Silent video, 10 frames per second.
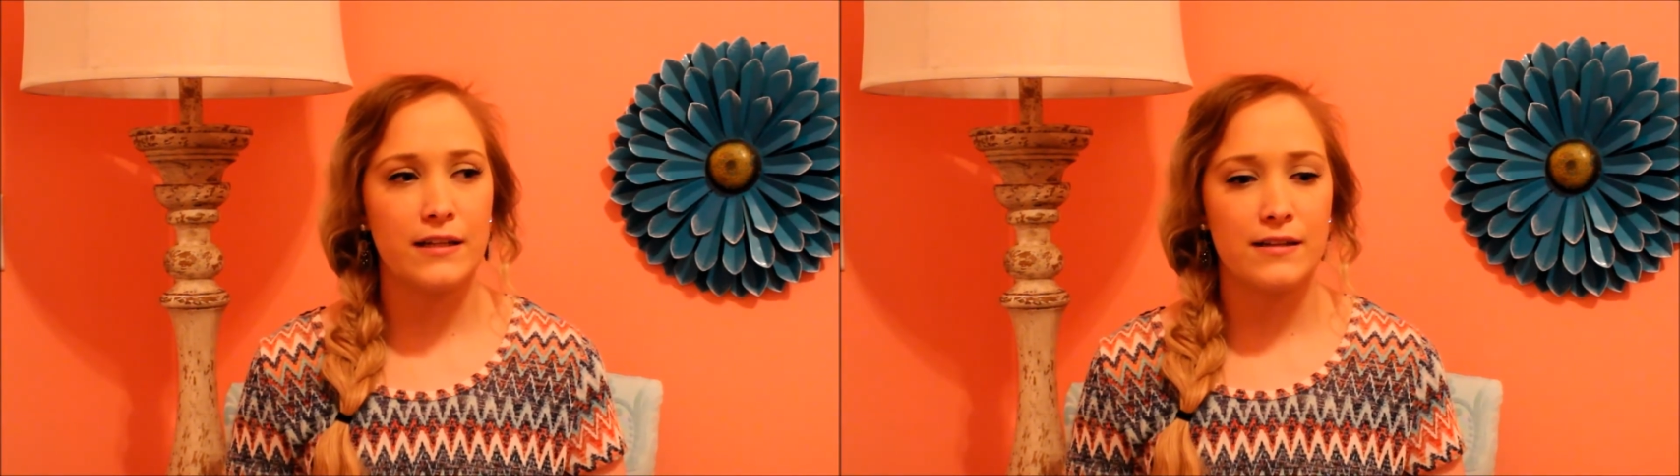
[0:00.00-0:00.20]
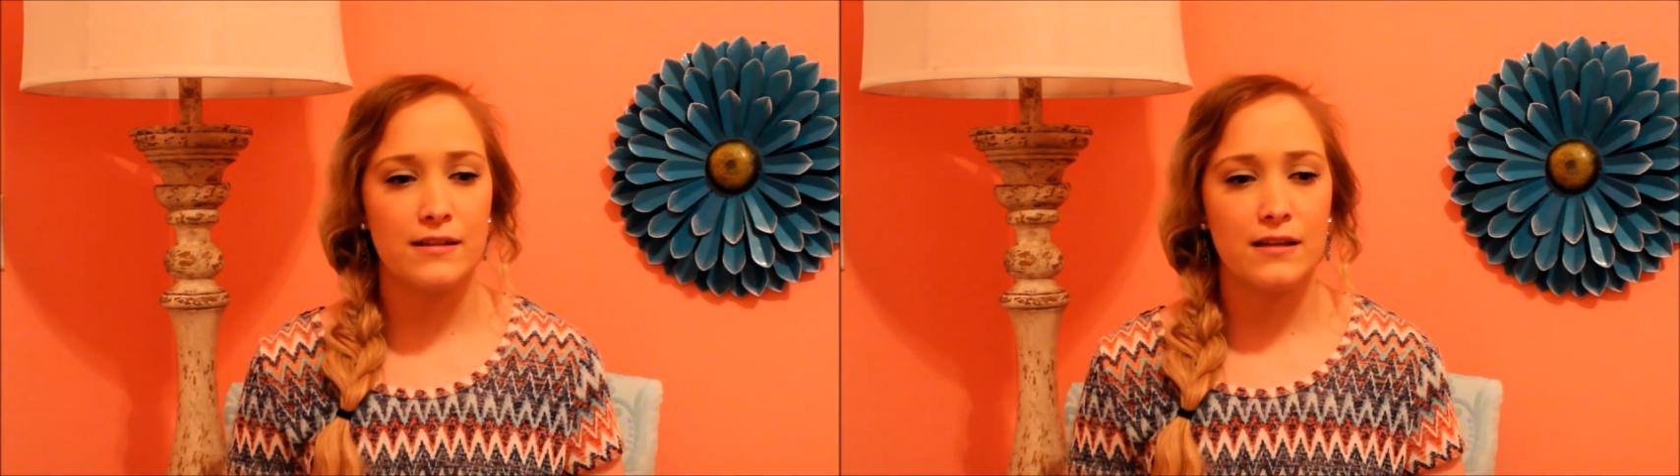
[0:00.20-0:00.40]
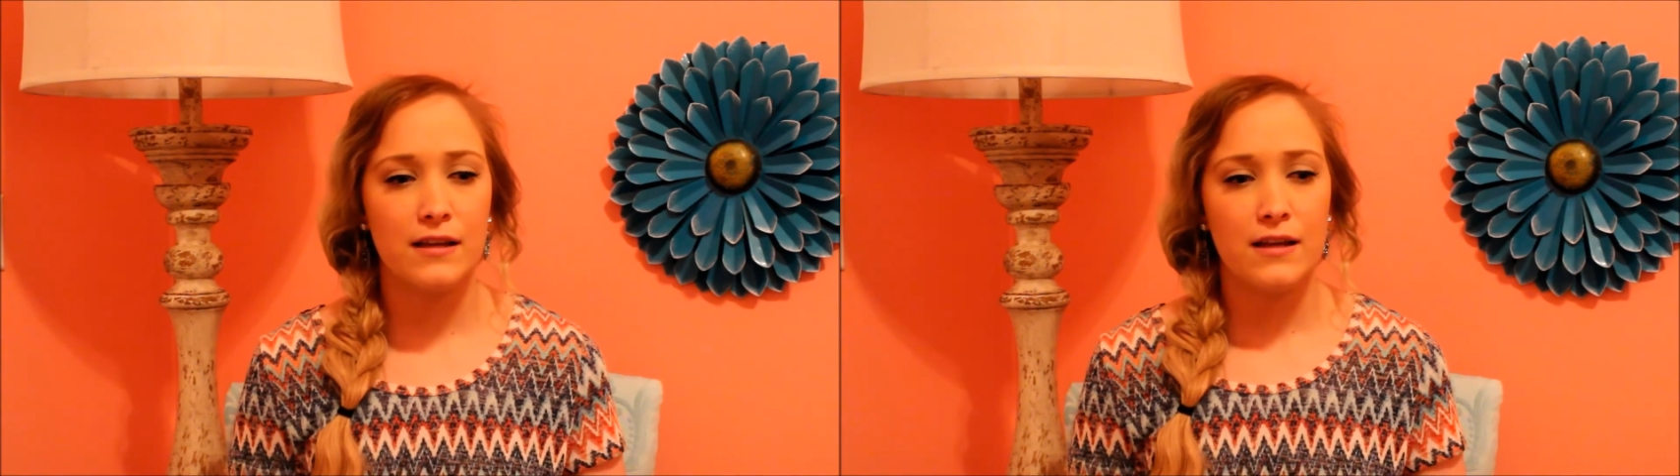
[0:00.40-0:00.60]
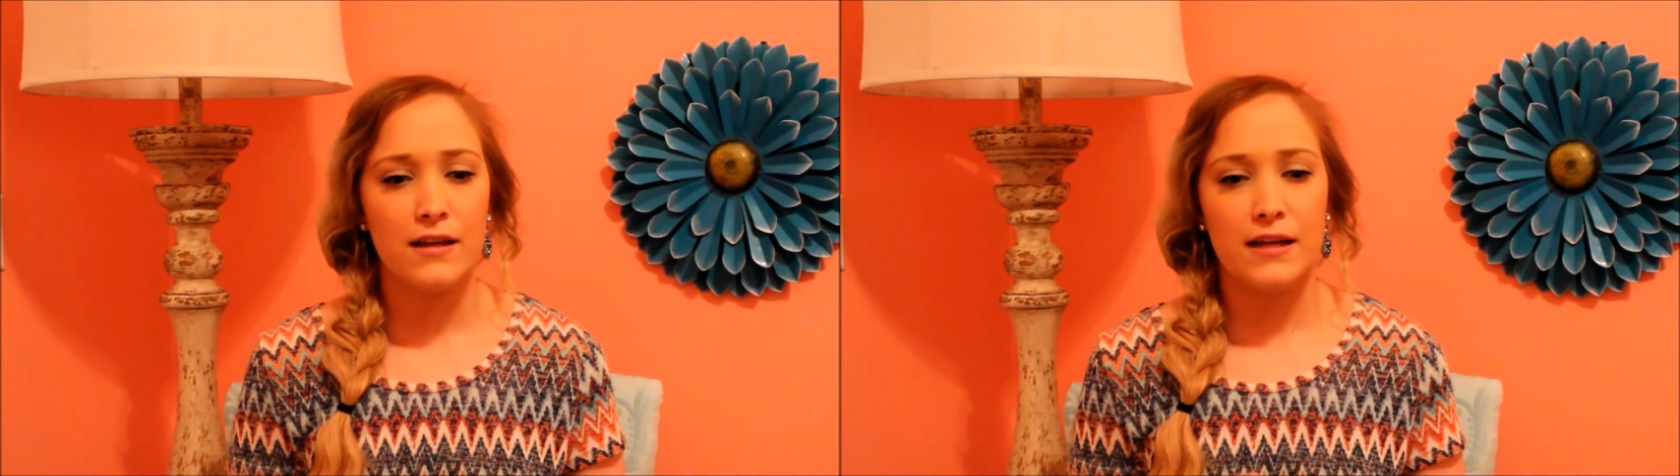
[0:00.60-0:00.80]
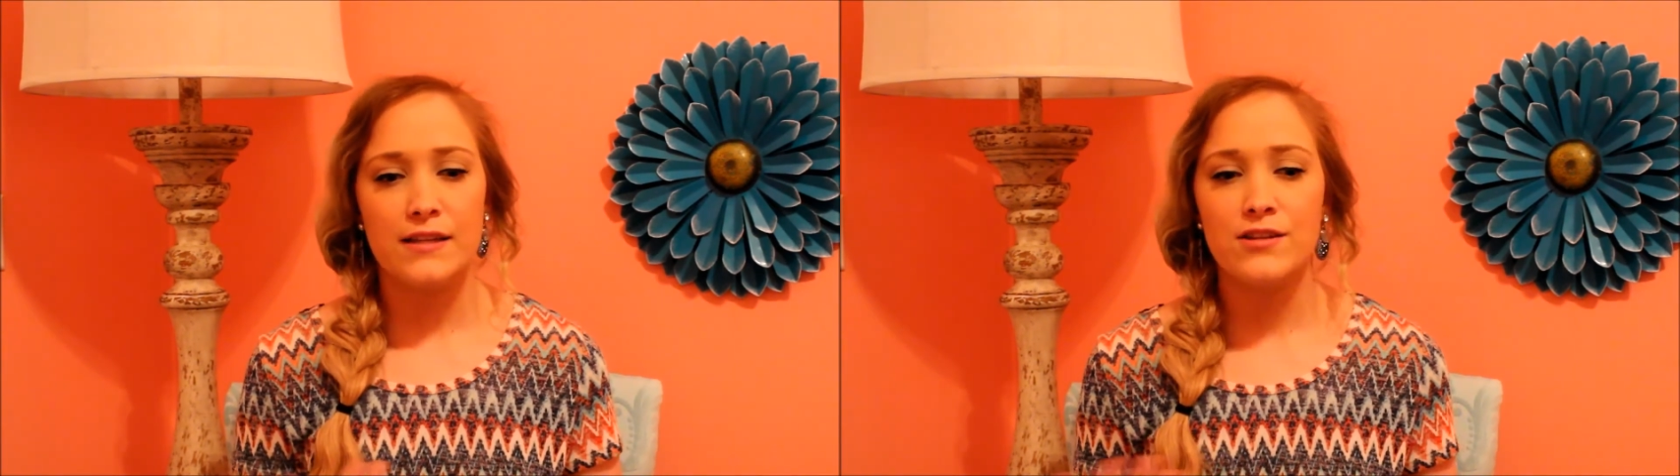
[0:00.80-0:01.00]

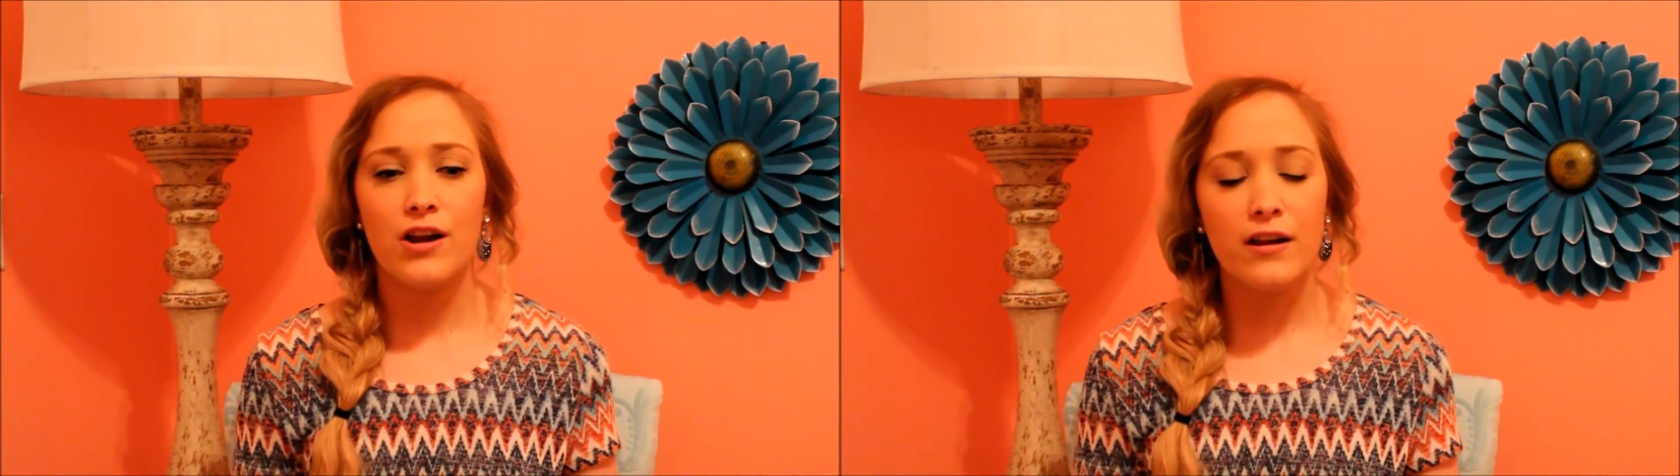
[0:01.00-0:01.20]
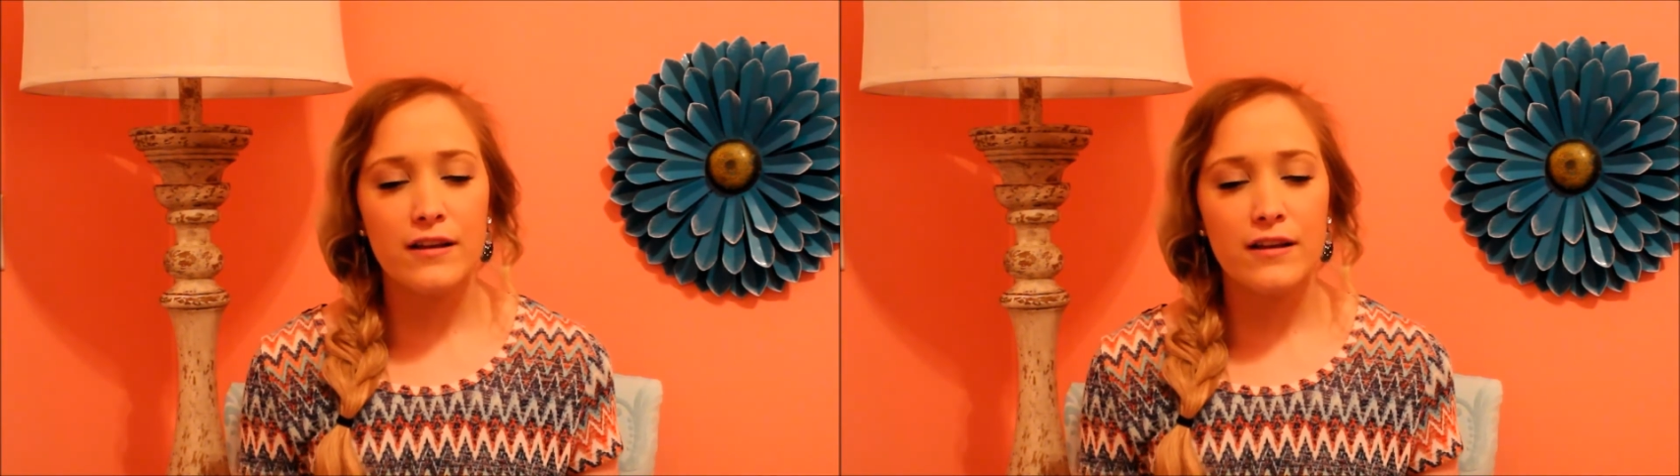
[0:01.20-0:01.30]
it's not a